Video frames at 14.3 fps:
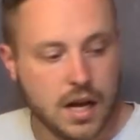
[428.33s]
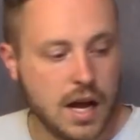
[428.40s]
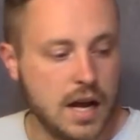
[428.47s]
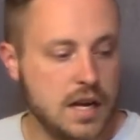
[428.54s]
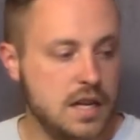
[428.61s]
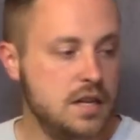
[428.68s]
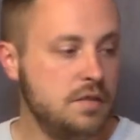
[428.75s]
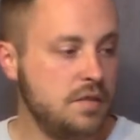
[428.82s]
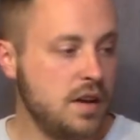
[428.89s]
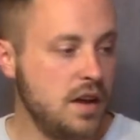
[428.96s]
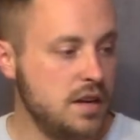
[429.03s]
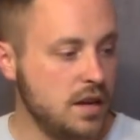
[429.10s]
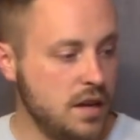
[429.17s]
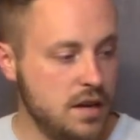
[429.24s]
I need to
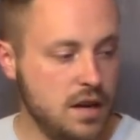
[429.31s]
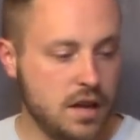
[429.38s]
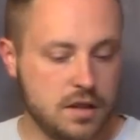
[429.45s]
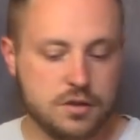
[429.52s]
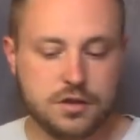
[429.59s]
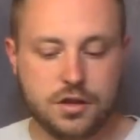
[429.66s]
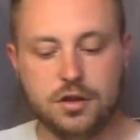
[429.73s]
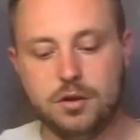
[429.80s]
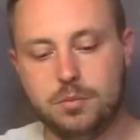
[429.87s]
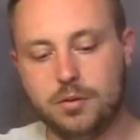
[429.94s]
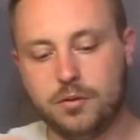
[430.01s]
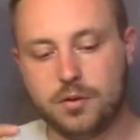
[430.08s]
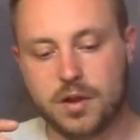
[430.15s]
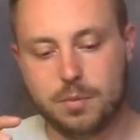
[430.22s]
find another tube
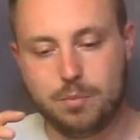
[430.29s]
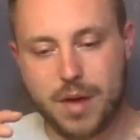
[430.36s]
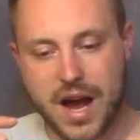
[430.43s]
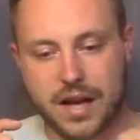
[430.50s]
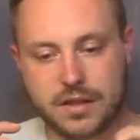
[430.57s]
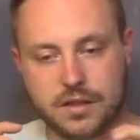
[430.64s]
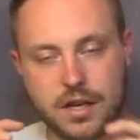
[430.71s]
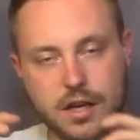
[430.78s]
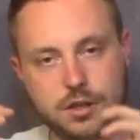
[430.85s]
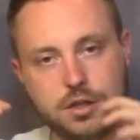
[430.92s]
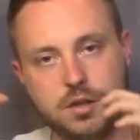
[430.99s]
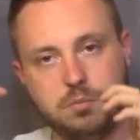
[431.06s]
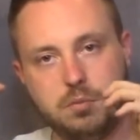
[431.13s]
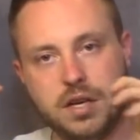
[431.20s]
for the back
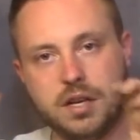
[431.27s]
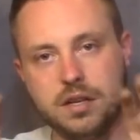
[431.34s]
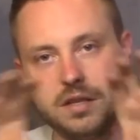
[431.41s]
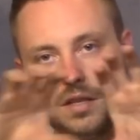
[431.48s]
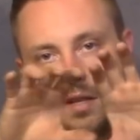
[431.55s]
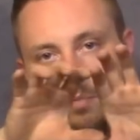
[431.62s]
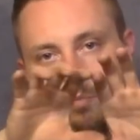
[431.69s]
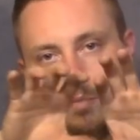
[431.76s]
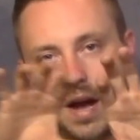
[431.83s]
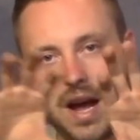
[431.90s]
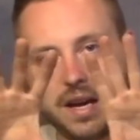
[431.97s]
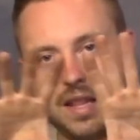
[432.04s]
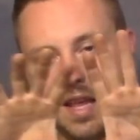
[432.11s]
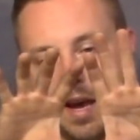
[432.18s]
section because in the
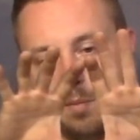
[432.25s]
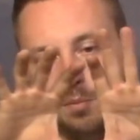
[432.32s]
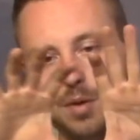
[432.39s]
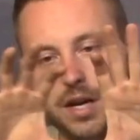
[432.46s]
back of that